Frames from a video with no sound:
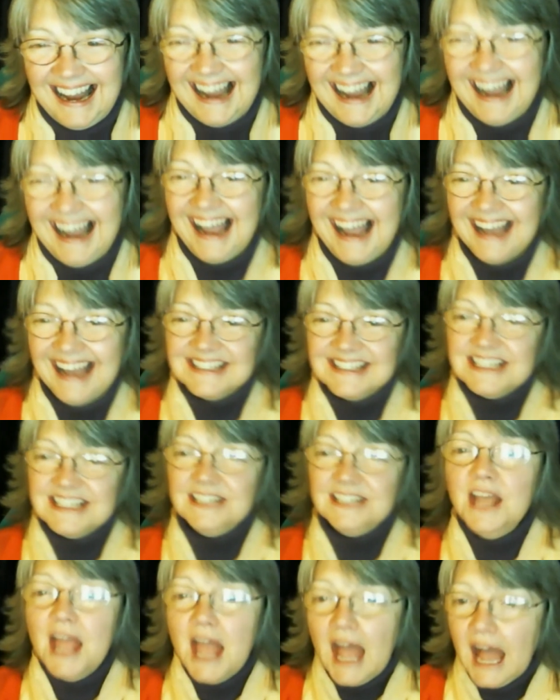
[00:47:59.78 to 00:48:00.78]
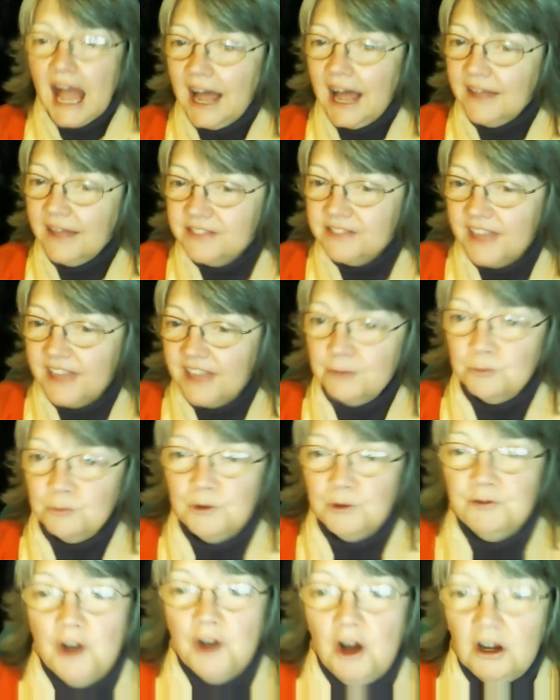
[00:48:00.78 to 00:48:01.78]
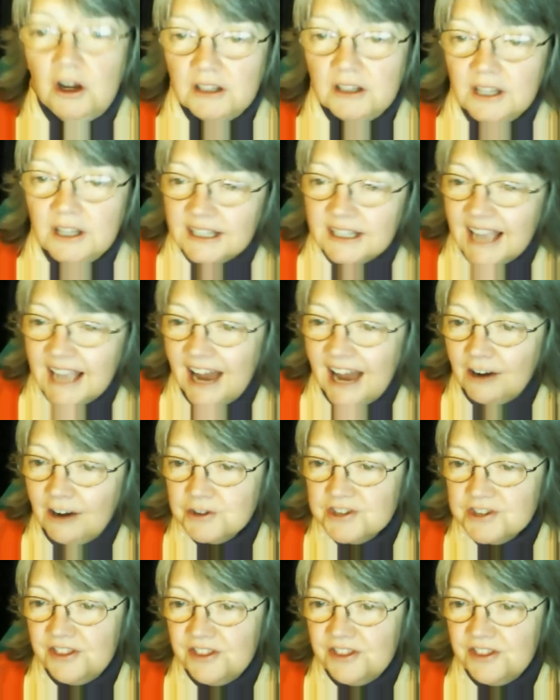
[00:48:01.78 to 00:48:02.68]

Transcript: Excellent. And then we've got Carol said,